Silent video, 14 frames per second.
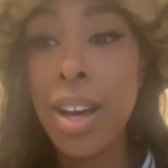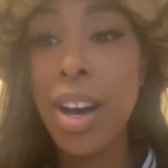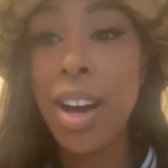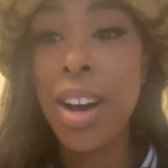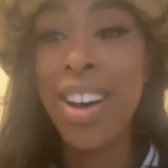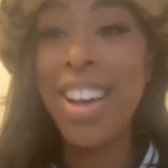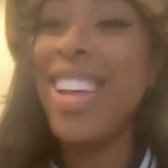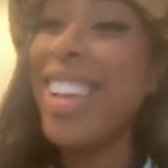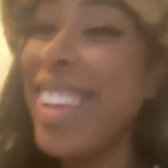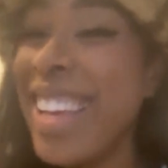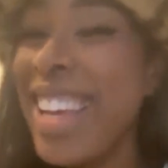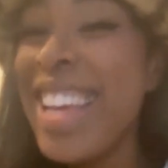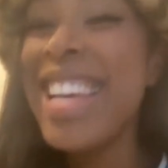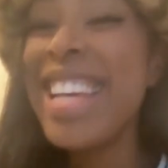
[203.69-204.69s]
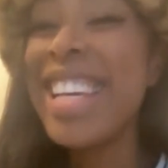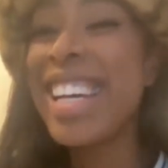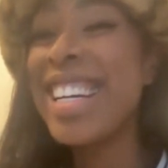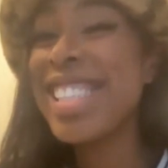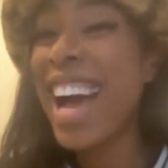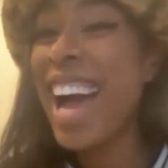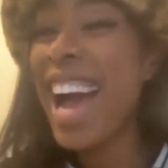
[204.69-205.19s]
cause
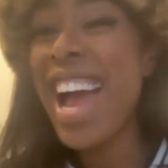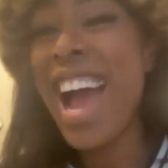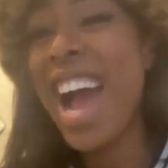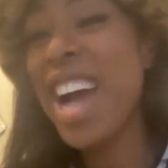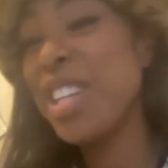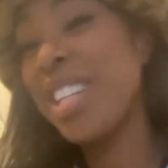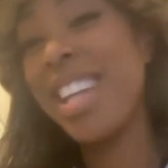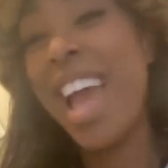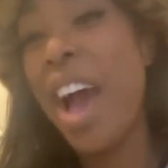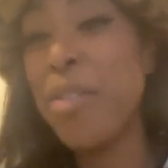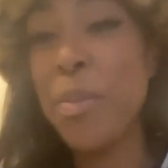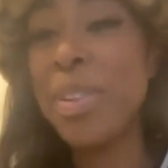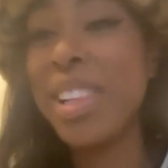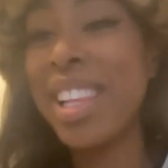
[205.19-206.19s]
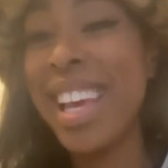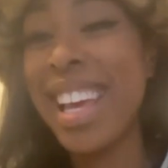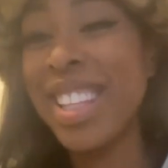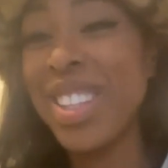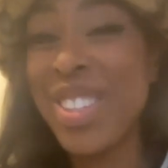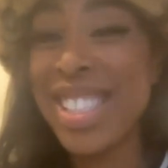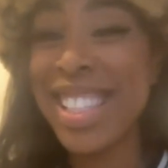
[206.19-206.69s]
I didn't have a
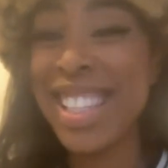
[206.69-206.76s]
plan. There